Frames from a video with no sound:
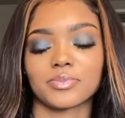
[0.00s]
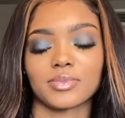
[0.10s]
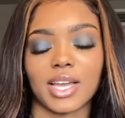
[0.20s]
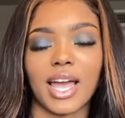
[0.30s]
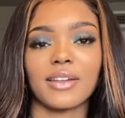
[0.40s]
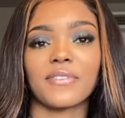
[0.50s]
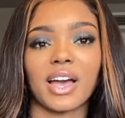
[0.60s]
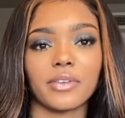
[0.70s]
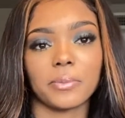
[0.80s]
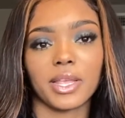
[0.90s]
I had a
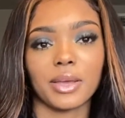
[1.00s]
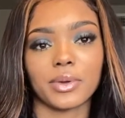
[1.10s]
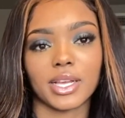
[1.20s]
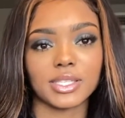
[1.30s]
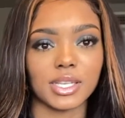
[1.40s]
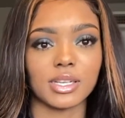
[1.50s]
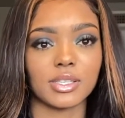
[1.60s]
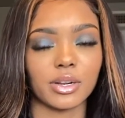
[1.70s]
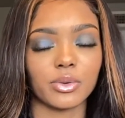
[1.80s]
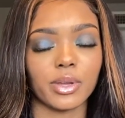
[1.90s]
five year plan when I said I
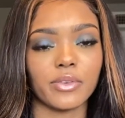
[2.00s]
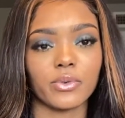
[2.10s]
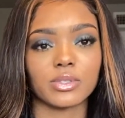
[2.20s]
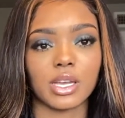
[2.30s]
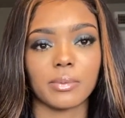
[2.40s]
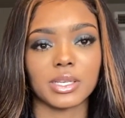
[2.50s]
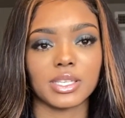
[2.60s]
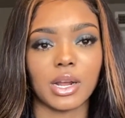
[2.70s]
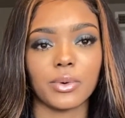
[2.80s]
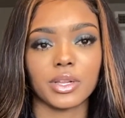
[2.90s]
started doing hair full time. I
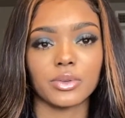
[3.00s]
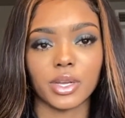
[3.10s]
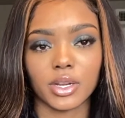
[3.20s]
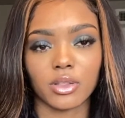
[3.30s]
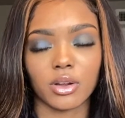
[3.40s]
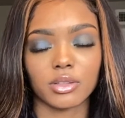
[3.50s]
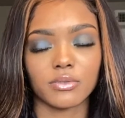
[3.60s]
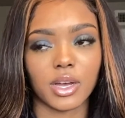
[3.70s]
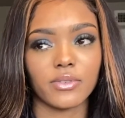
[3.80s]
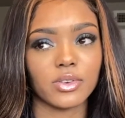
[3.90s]
said I wouldn't do hair longer than
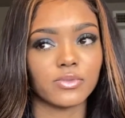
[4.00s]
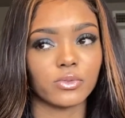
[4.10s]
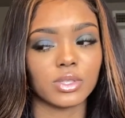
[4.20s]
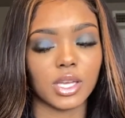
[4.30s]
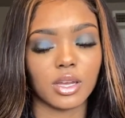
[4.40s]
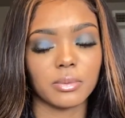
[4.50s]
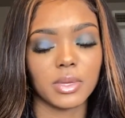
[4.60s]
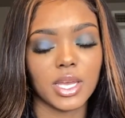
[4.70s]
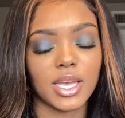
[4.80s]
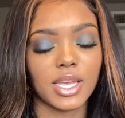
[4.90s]
five years full time
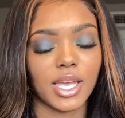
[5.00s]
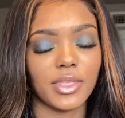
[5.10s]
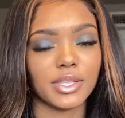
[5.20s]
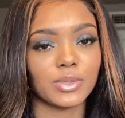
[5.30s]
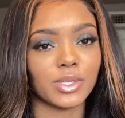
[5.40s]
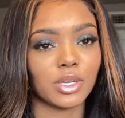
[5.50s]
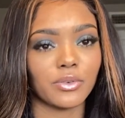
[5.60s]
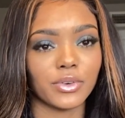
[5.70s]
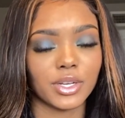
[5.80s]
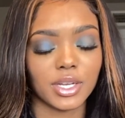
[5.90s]
and then switch
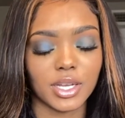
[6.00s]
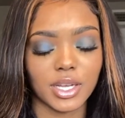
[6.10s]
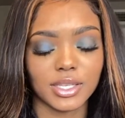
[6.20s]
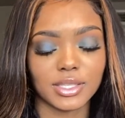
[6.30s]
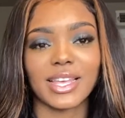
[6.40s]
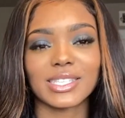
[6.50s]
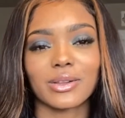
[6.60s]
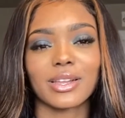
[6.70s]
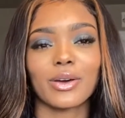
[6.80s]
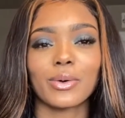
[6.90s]
over. So it's
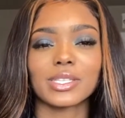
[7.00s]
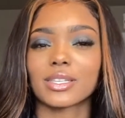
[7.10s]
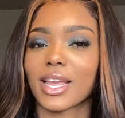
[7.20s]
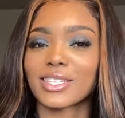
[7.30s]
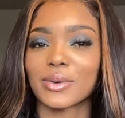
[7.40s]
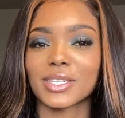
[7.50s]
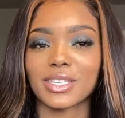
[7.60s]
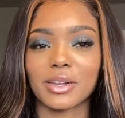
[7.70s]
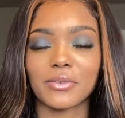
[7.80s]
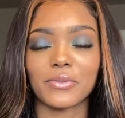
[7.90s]
gonna go into the next
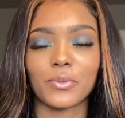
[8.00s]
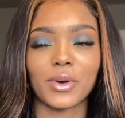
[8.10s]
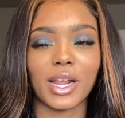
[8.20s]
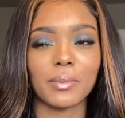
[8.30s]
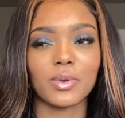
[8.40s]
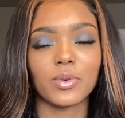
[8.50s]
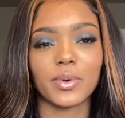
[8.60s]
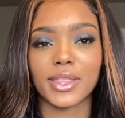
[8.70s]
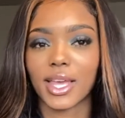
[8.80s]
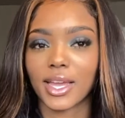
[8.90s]
question of what I'm doing
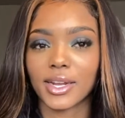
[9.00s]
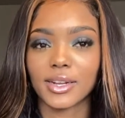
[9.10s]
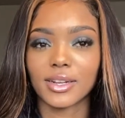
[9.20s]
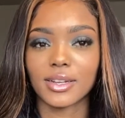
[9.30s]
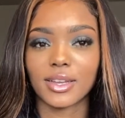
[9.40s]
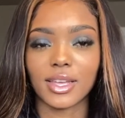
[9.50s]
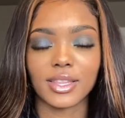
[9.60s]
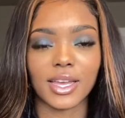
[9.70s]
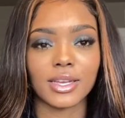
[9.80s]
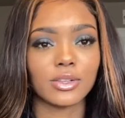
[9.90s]
with hair and
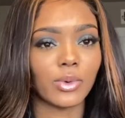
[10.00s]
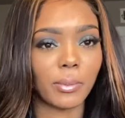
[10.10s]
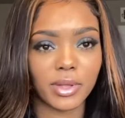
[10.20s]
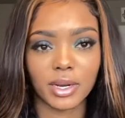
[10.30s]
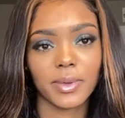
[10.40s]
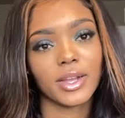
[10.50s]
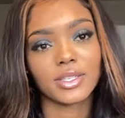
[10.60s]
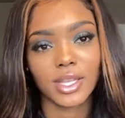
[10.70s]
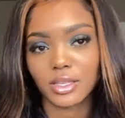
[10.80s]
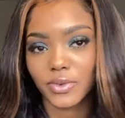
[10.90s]
like, do I plan to be a
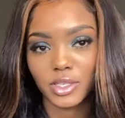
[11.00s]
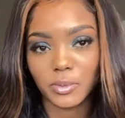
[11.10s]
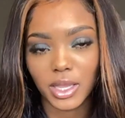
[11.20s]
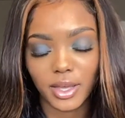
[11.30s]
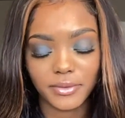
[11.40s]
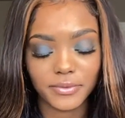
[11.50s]
hairstylist for the rest of my life?